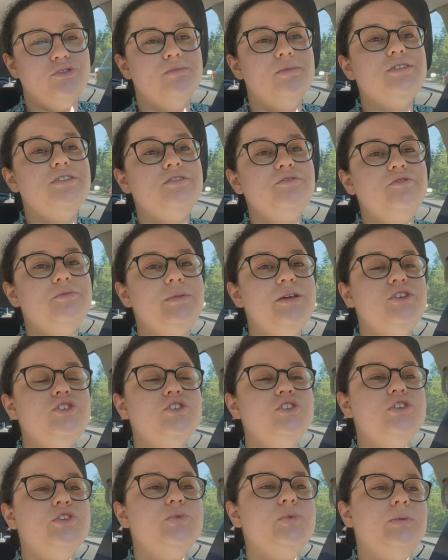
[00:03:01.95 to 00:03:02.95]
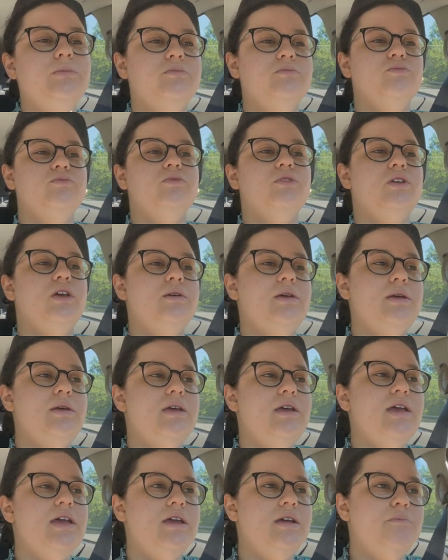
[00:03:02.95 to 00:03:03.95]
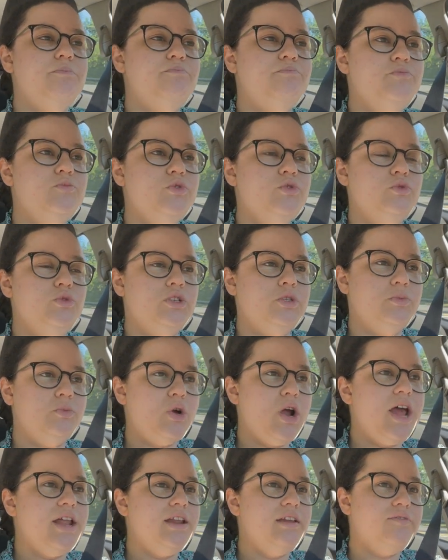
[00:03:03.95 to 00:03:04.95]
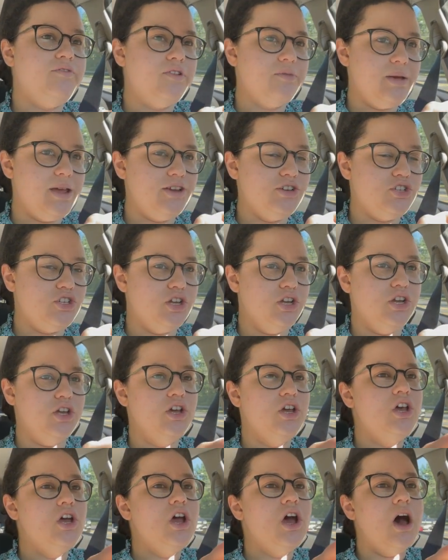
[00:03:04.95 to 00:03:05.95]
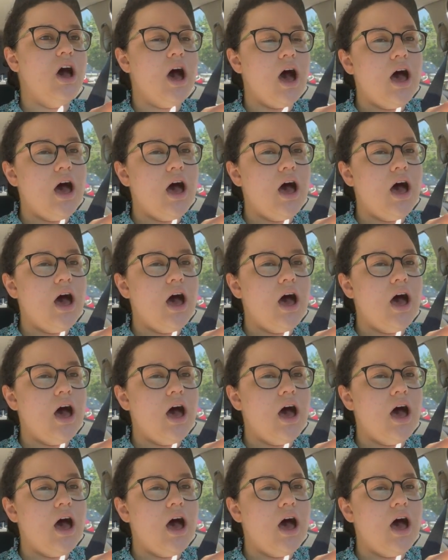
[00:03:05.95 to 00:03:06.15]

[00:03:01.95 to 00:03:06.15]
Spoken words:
Misinformation is when you spread information